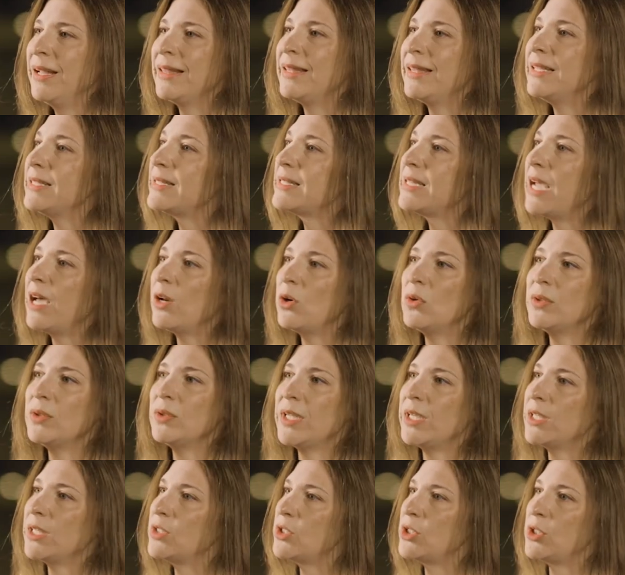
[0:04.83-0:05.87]
This not only
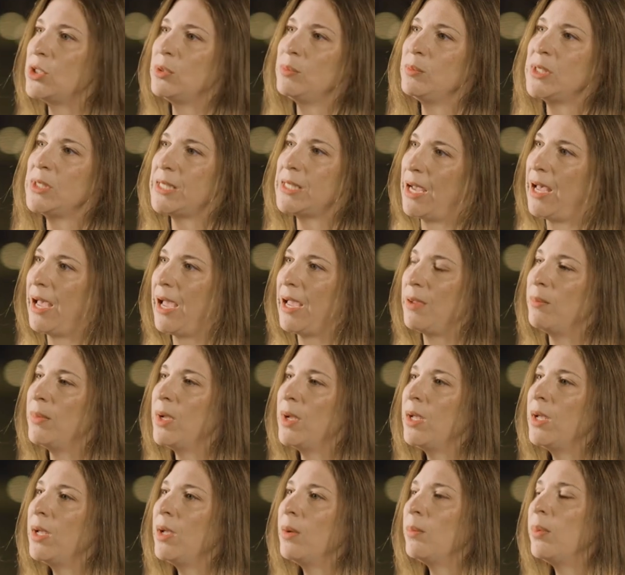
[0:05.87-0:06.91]
consumes time,
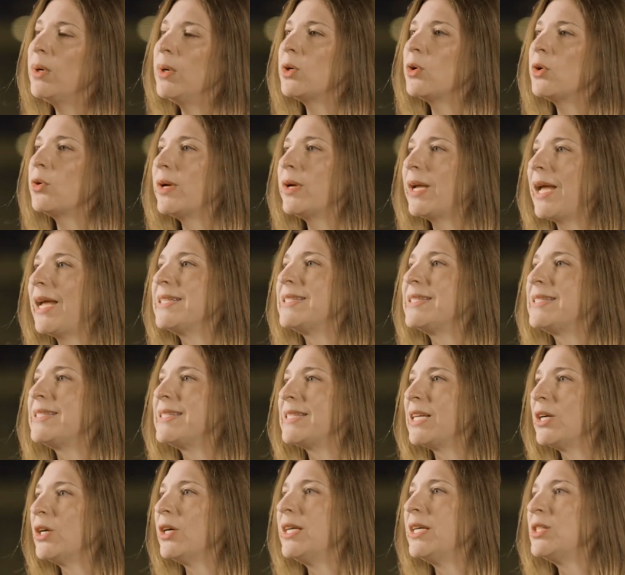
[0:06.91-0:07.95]
but creates
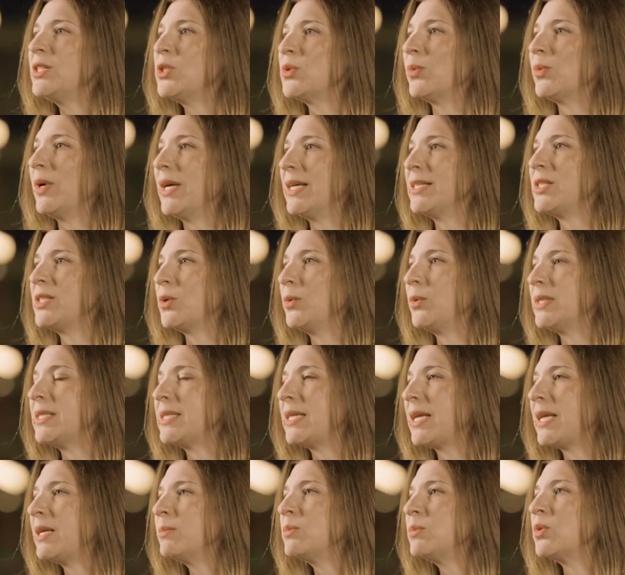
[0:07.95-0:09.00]
serious risk when
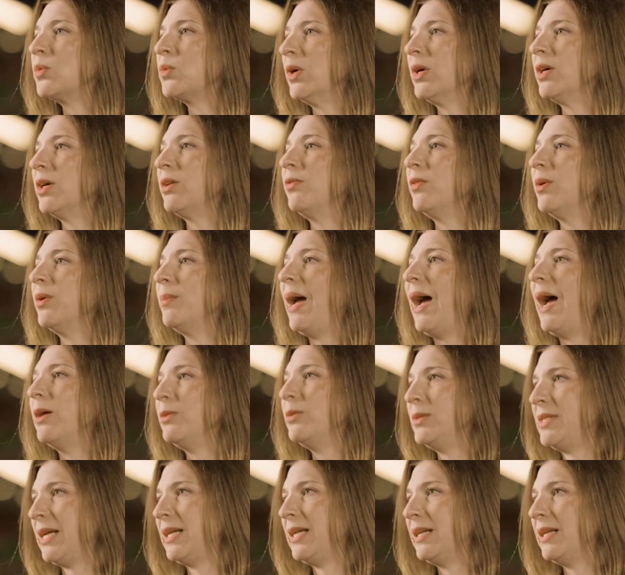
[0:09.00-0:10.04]
teams work from
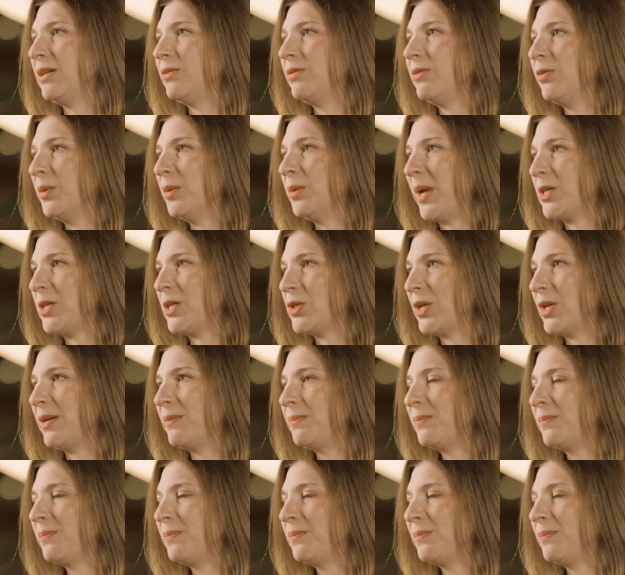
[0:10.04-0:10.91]
outdated information.